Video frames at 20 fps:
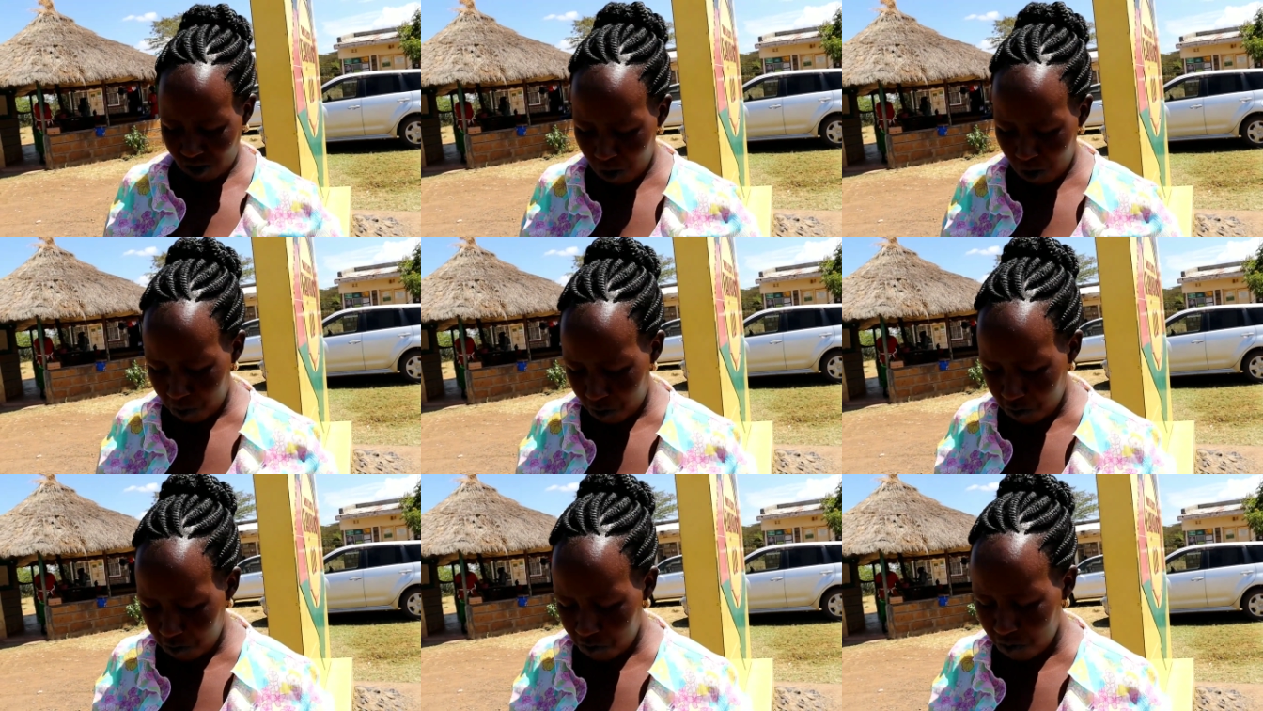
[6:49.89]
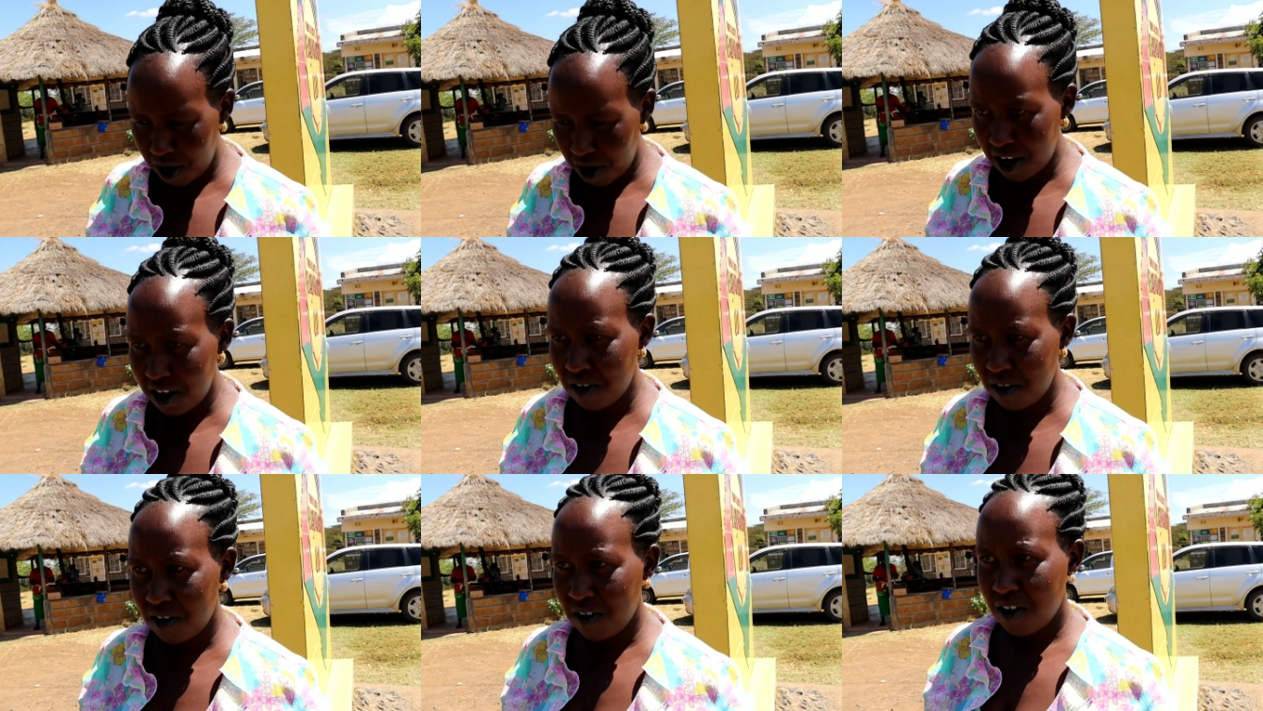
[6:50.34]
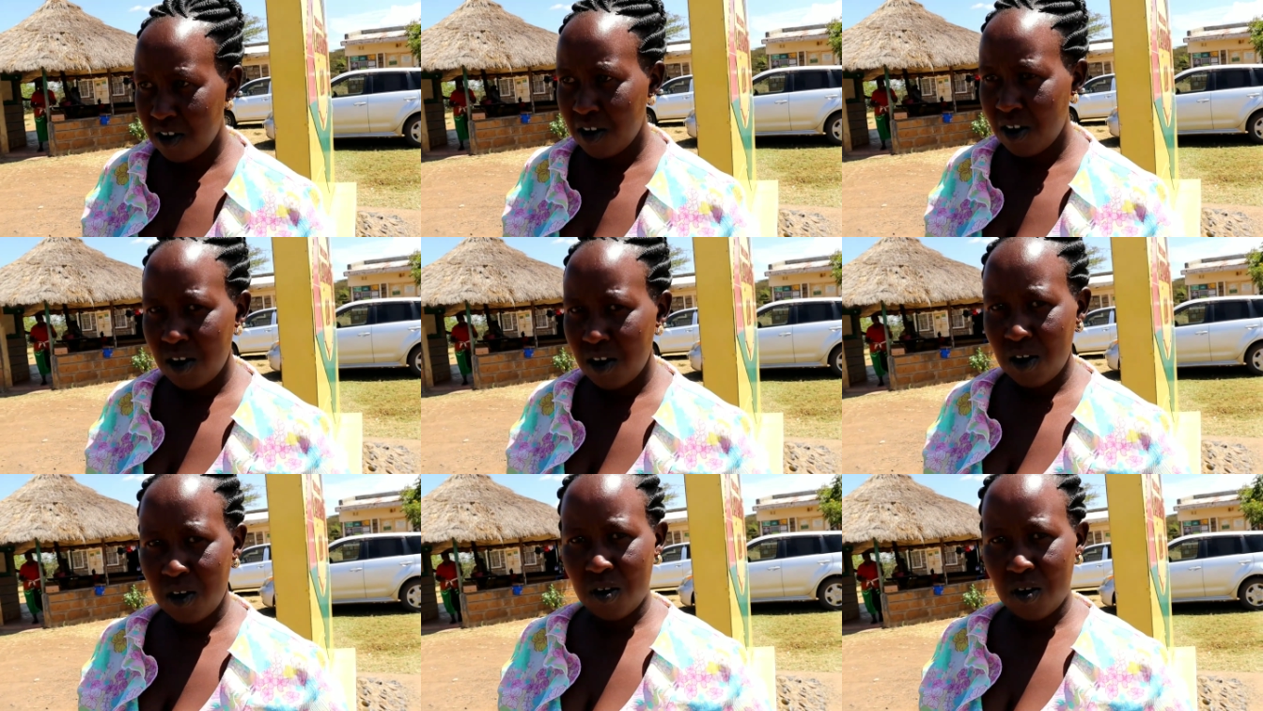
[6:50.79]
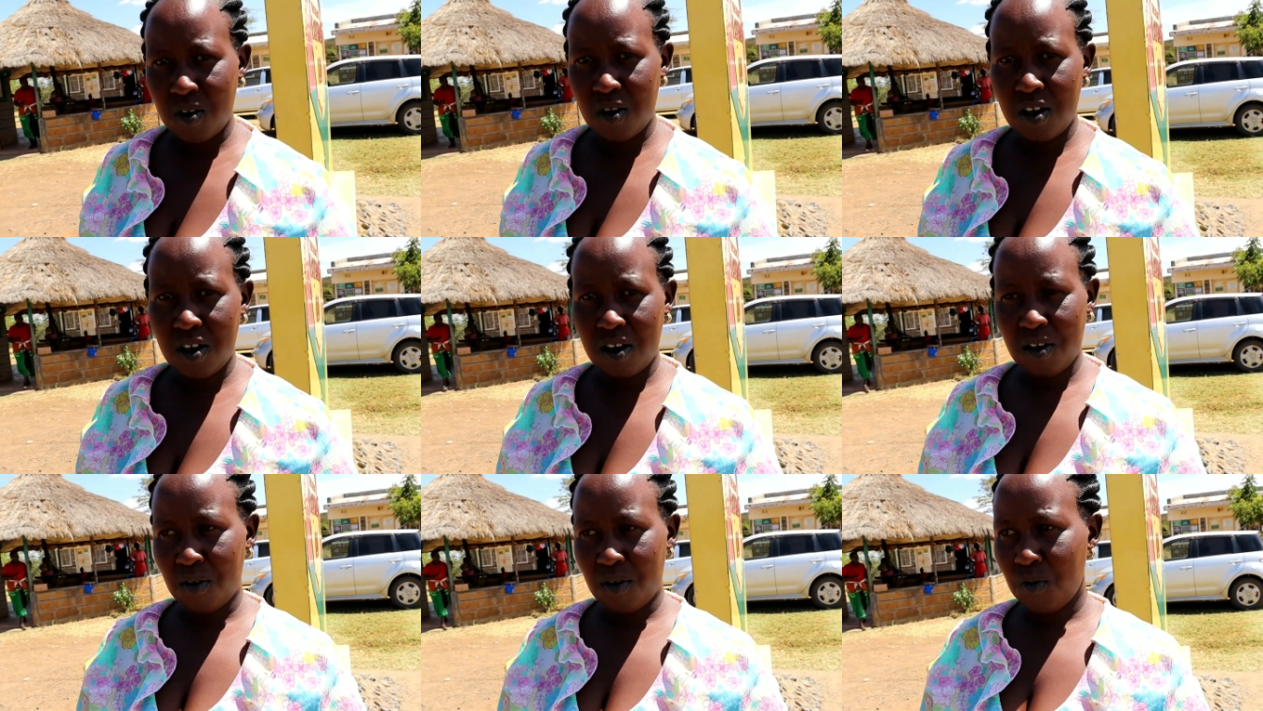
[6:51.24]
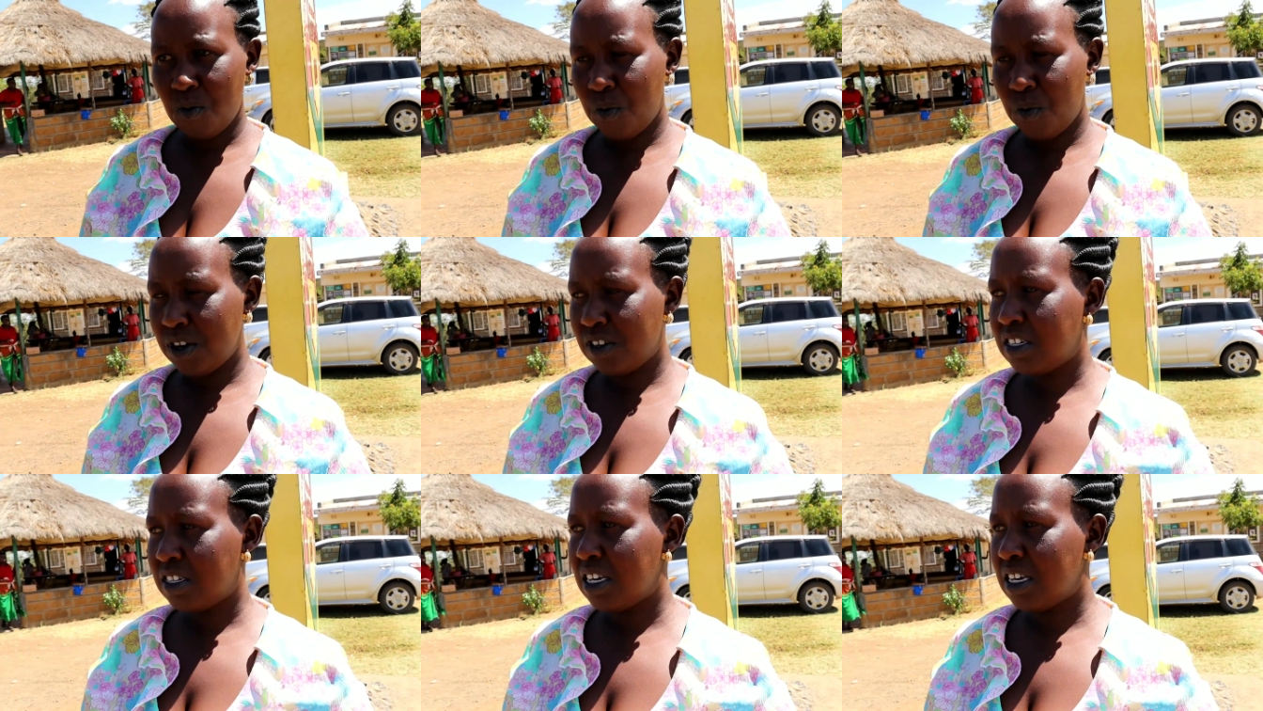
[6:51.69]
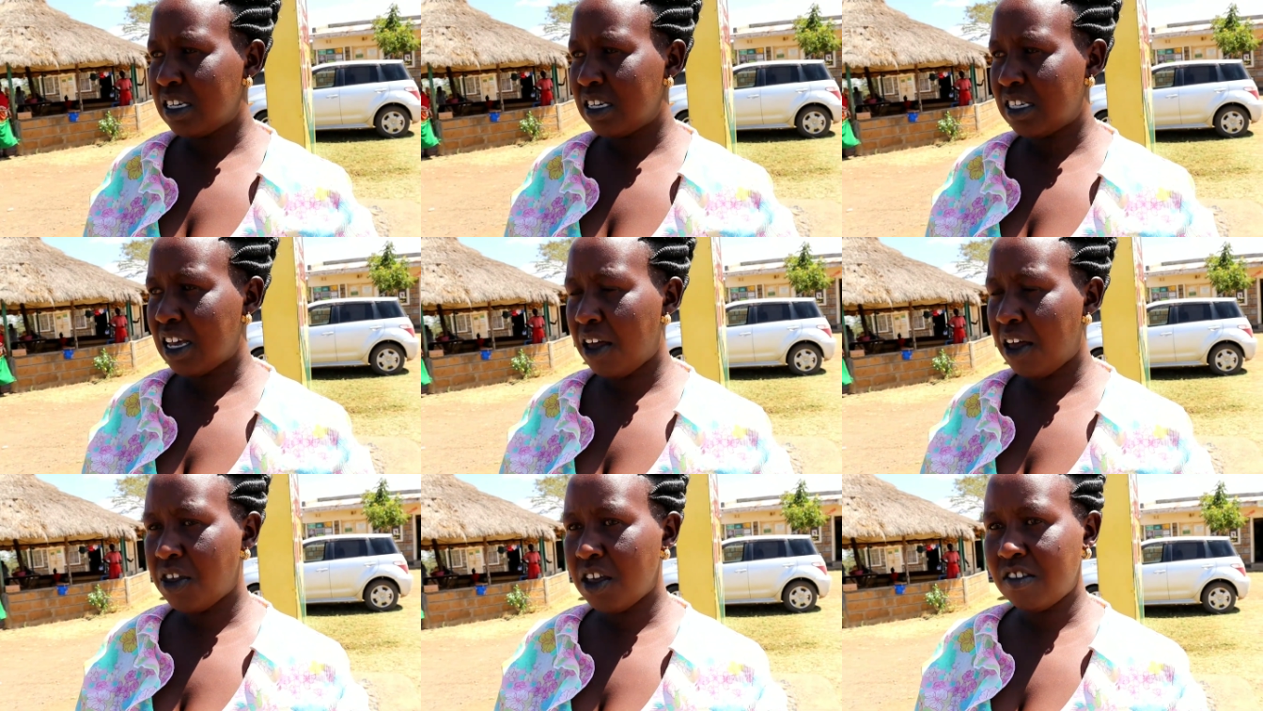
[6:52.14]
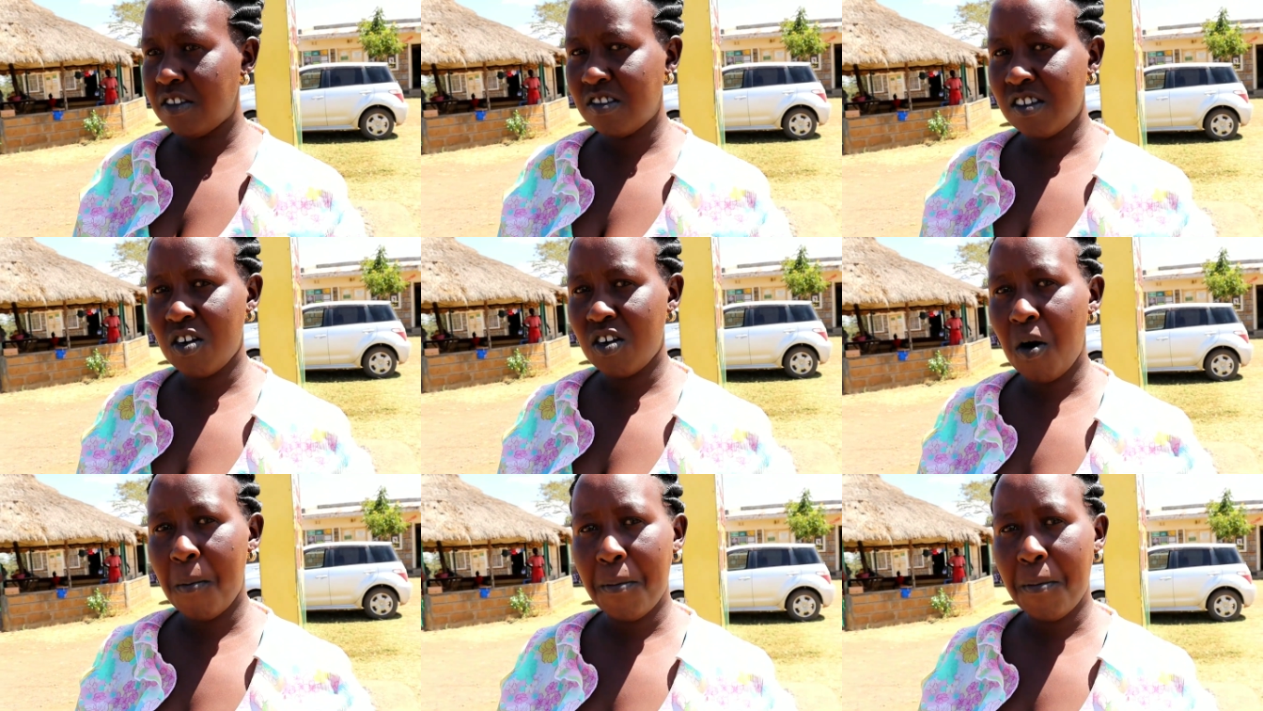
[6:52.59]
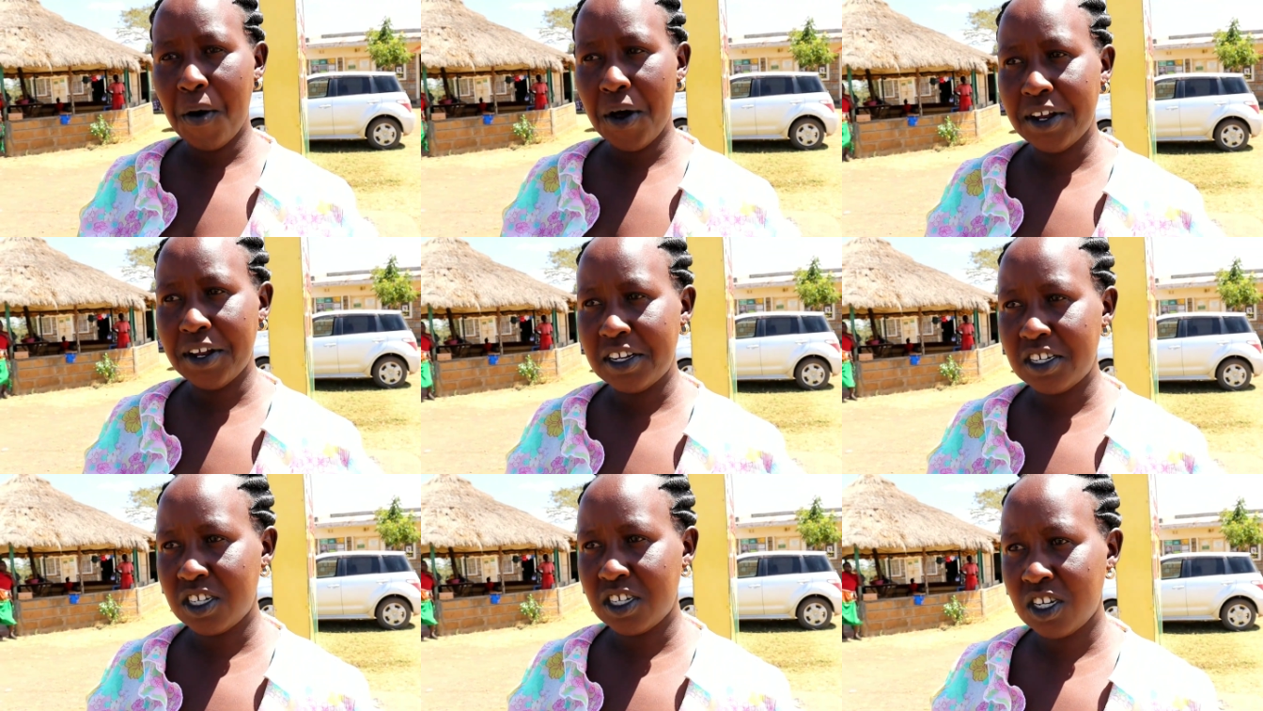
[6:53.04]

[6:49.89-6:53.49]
no movement, which is at the zero point.